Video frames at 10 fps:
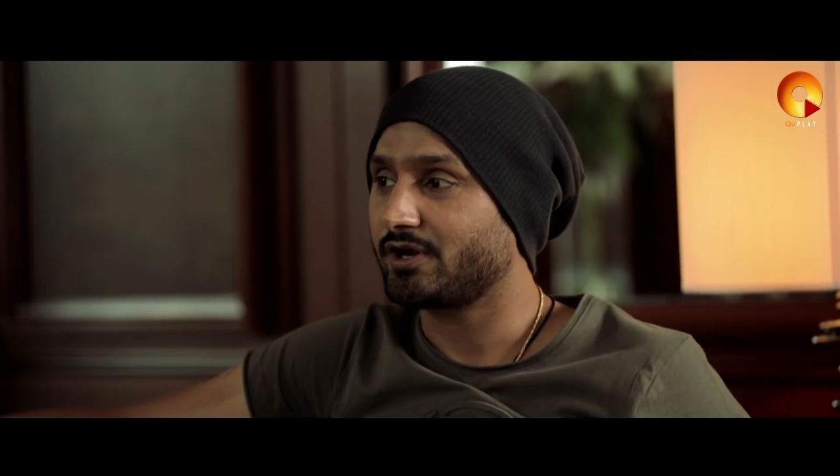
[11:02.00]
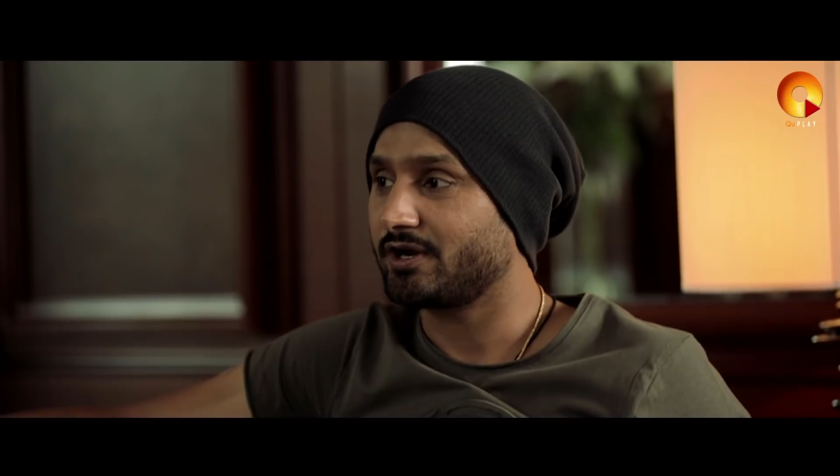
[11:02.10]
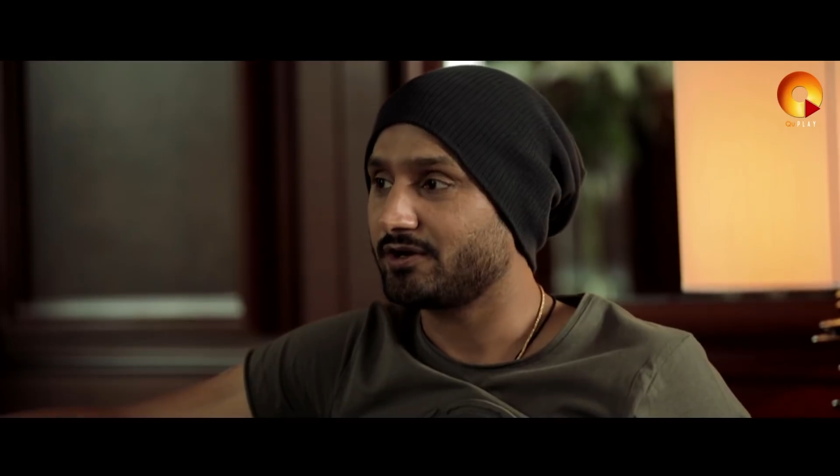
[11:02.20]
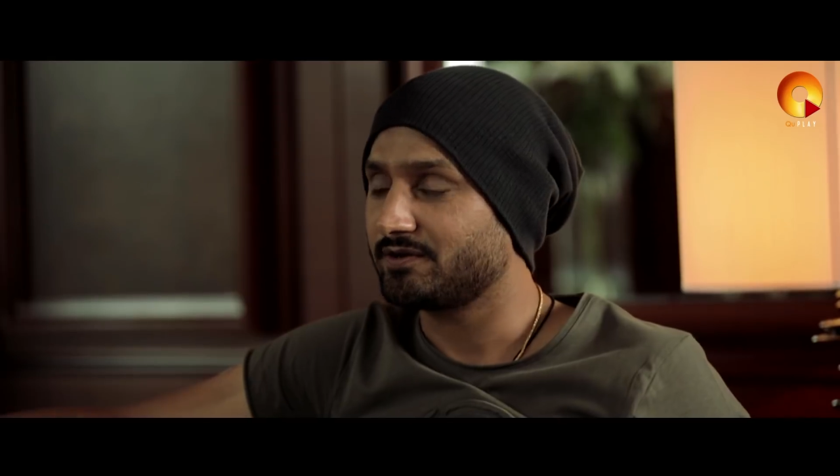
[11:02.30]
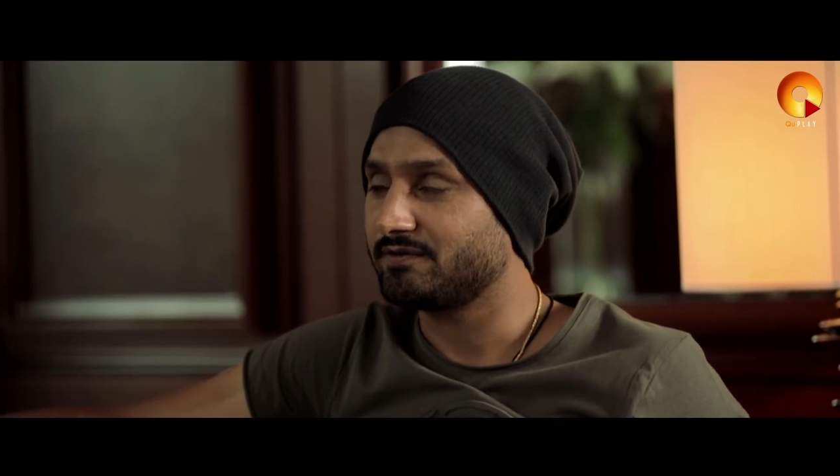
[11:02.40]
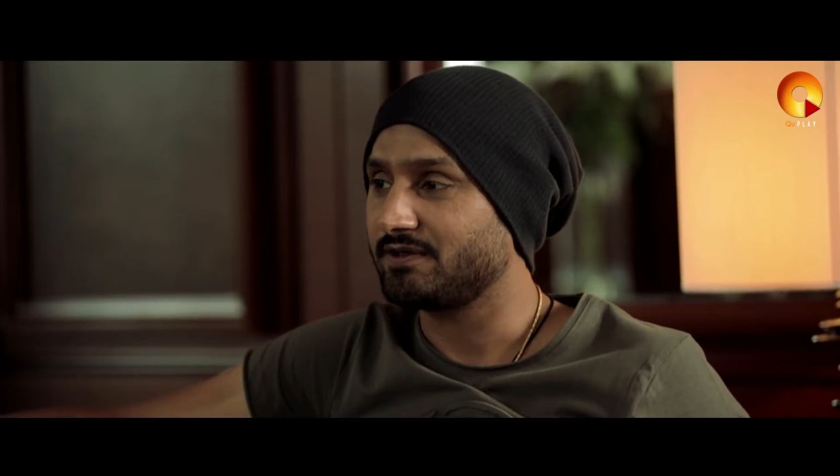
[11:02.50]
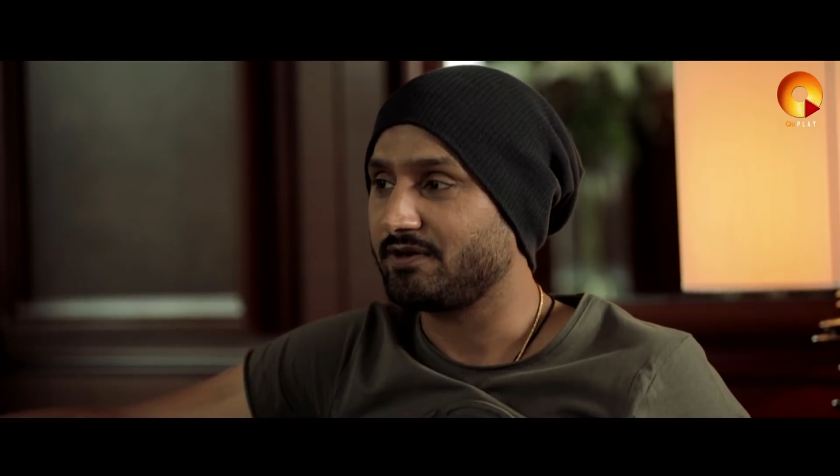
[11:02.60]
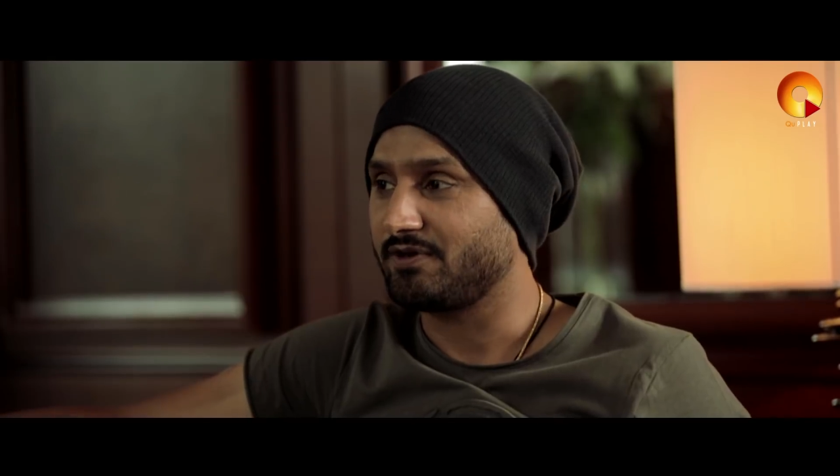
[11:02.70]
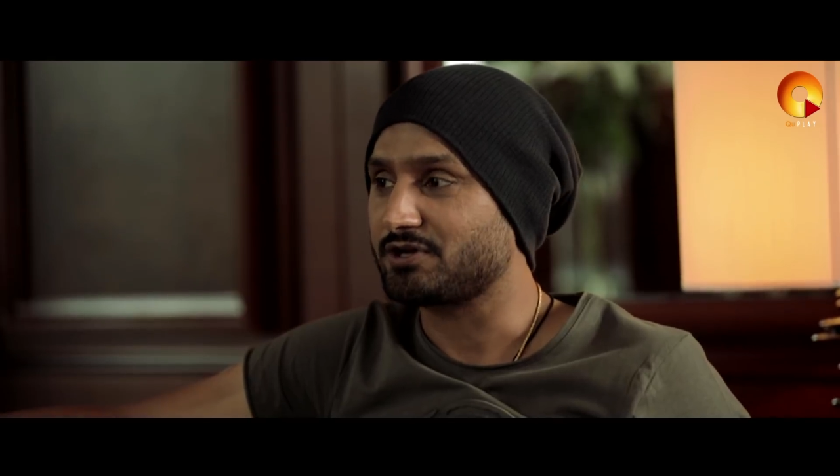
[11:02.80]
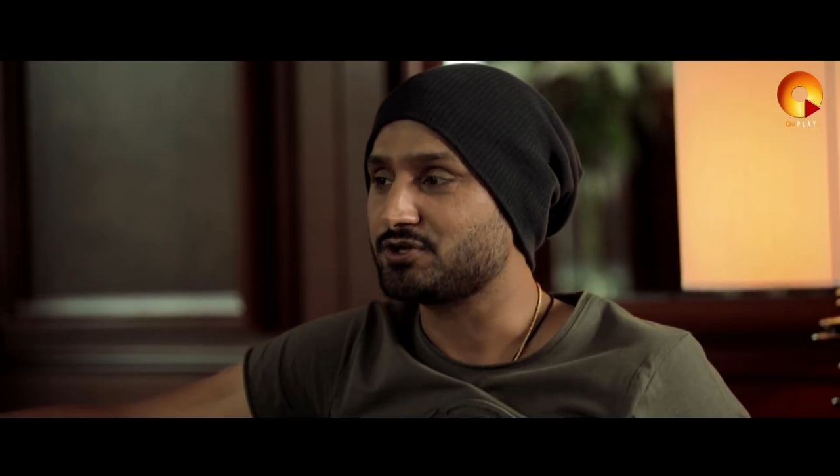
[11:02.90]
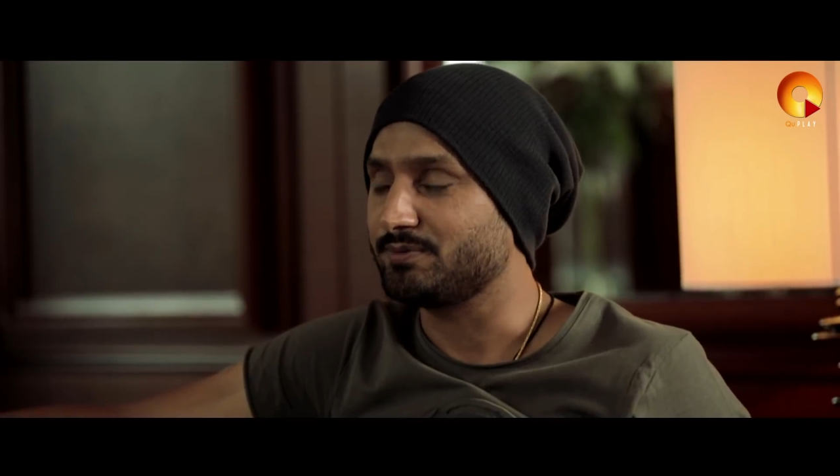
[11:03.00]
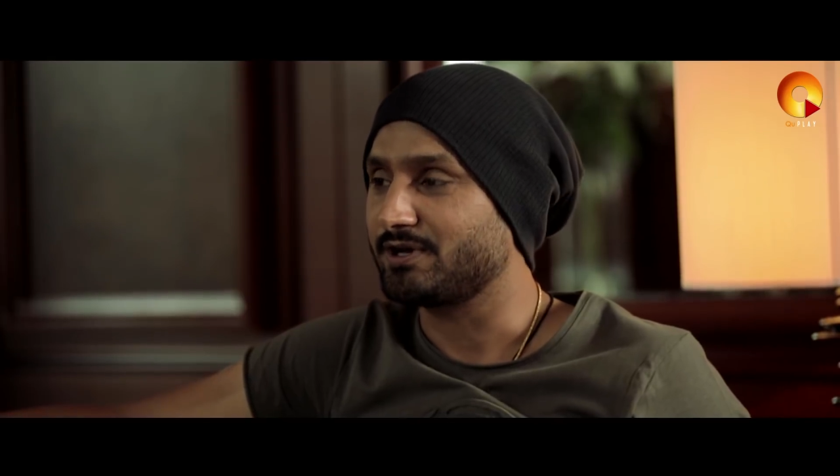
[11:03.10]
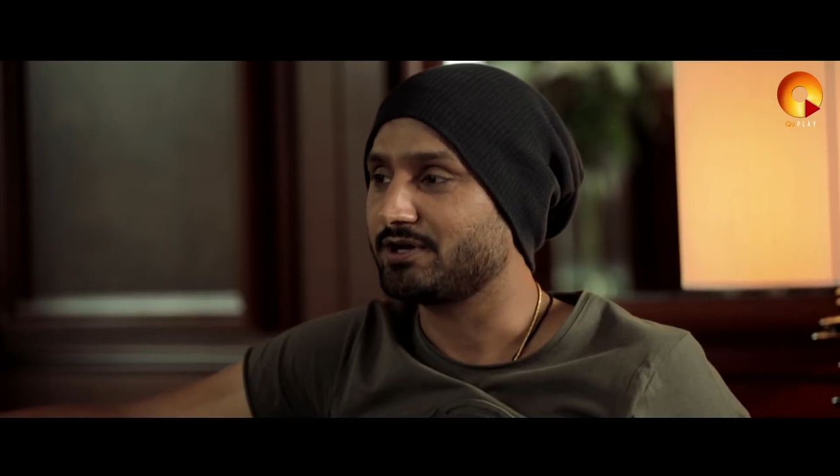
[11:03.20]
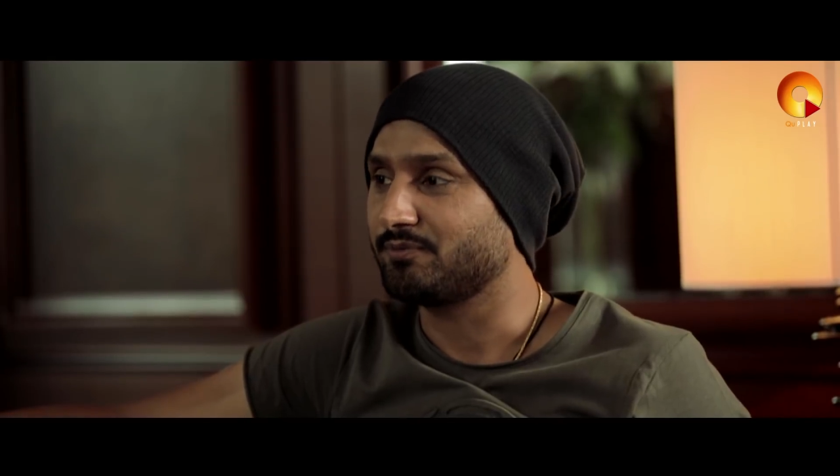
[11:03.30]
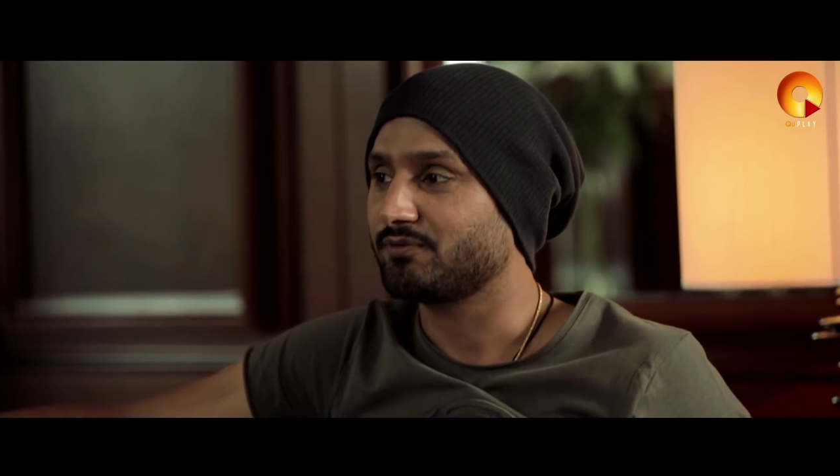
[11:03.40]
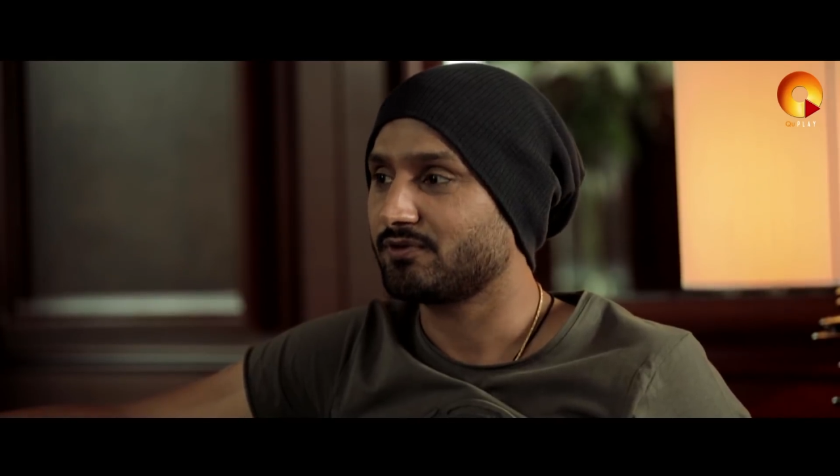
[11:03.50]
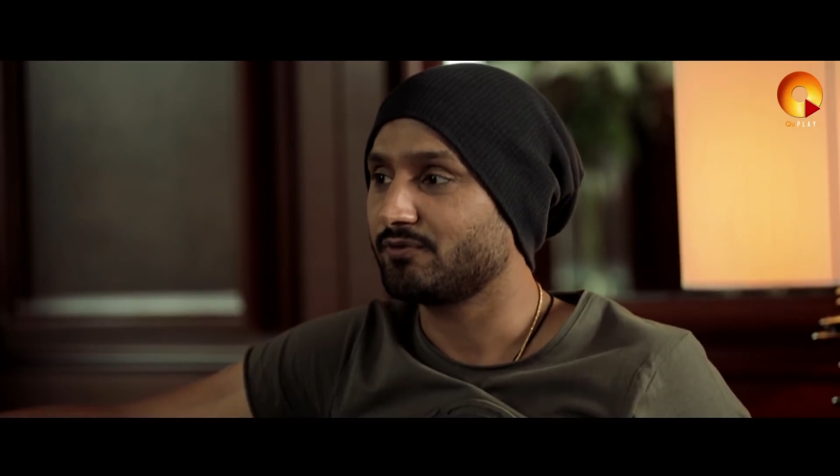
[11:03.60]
cricketers have okay. actually met him.